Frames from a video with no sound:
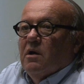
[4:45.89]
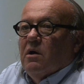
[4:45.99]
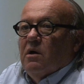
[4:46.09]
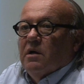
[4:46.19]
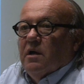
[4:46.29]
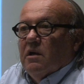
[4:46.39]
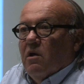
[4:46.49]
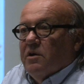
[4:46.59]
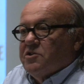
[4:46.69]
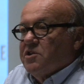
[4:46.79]
on a
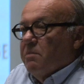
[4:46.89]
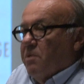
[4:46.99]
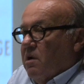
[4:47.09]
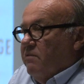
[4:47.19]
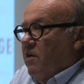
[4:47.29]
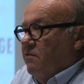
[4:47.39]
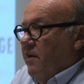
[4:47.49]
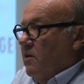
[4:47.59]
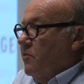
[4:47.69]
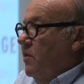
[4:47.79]
large number of our
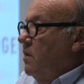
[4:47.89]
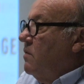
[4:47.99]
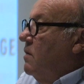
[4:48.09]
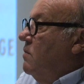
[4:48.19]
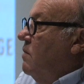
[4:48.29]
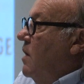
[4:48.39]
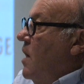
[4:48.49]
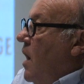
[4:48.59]
fellow citizens